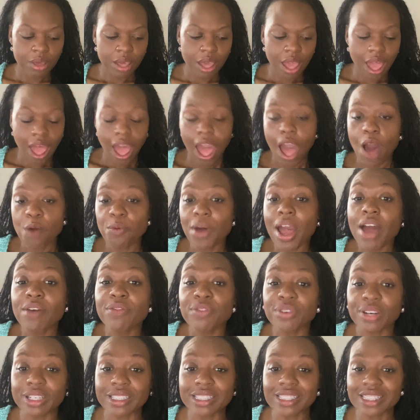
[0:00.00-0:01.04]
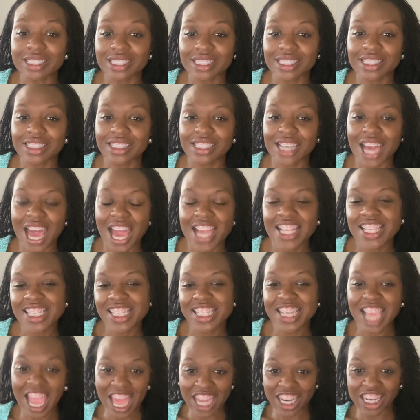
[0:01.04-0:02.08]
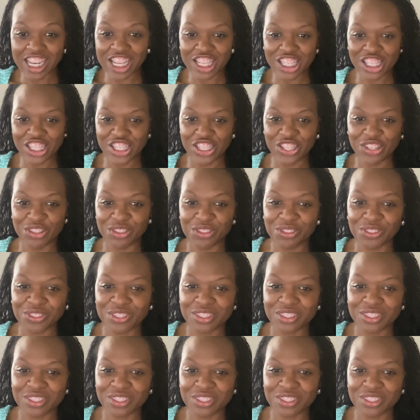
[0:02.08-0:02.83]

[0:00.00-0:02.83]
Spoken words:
However, I challenge you.